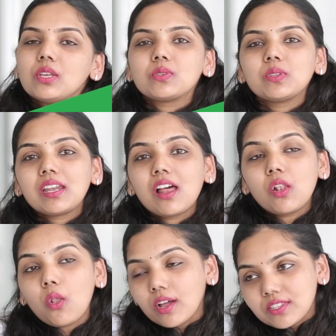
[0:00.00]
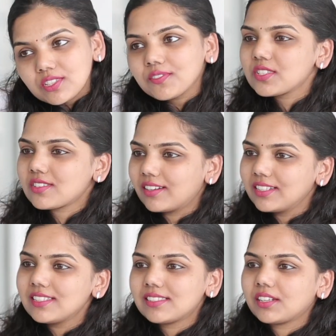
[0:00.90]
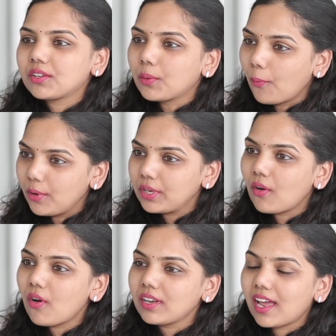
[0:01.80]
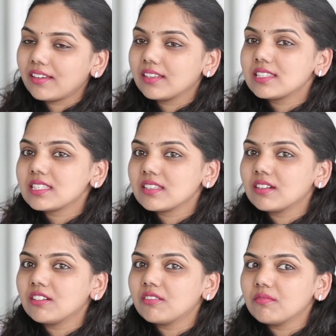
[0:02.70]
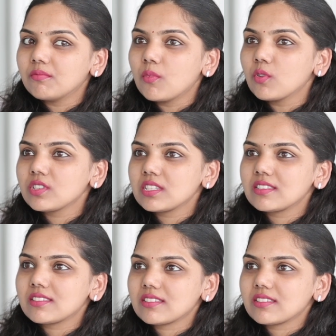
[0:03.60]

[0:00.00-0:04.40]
So there are lots of studies that are going on, and it's a most